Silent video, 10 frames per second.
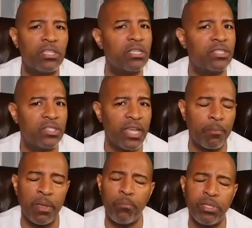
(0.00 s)
to this
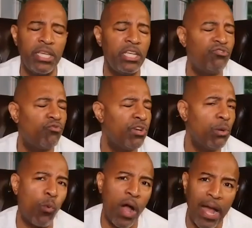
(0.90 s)
segment. Please
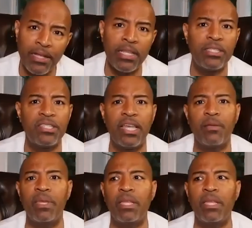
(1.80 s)
rewind this segment.